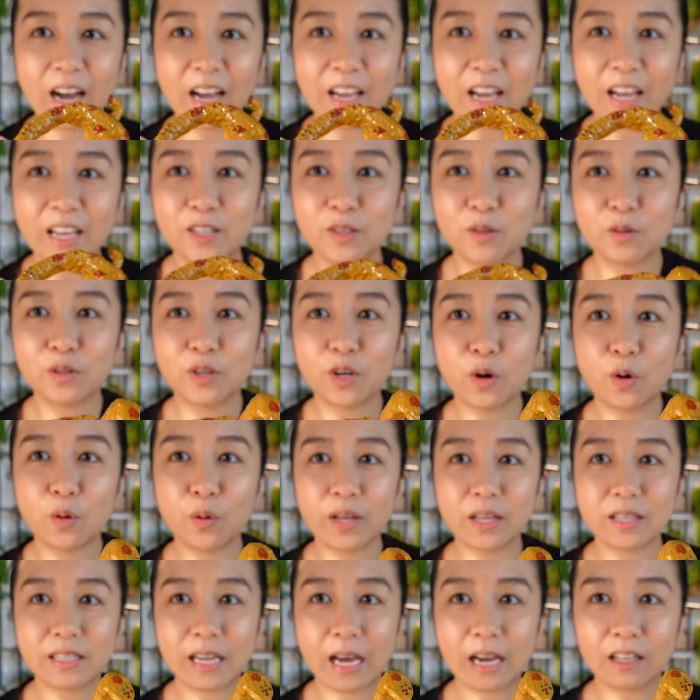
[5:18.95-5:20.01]
I, I don't know
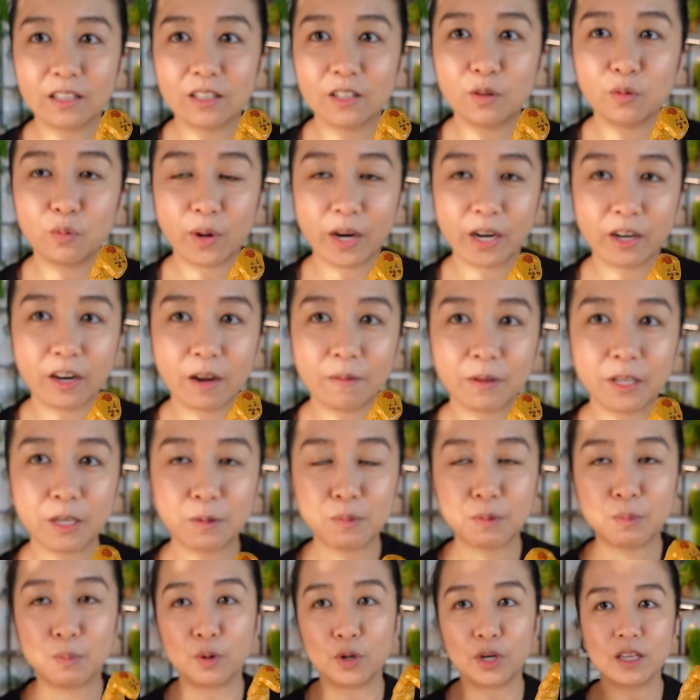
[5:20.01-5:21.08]
exactly where I'm gonna
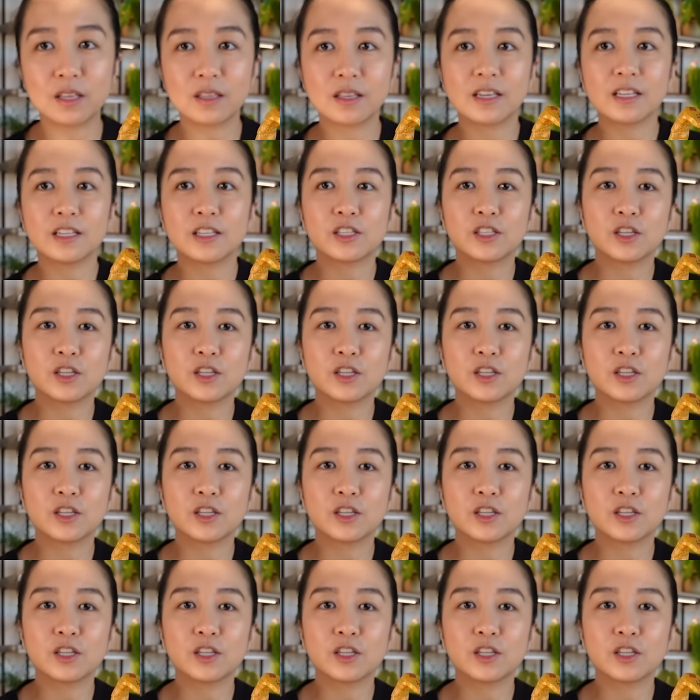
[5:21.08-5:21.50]
be putting this.